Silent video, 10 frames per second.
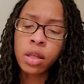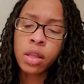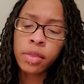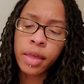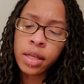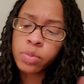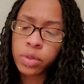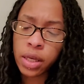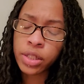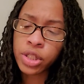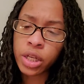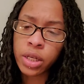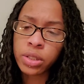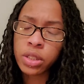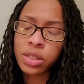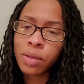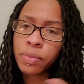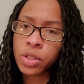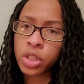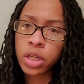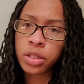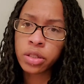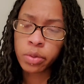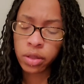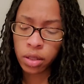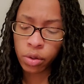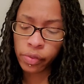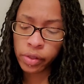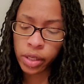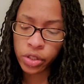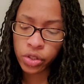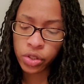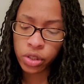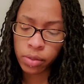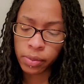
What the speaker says: That's what that change is. Something changes within your relationship.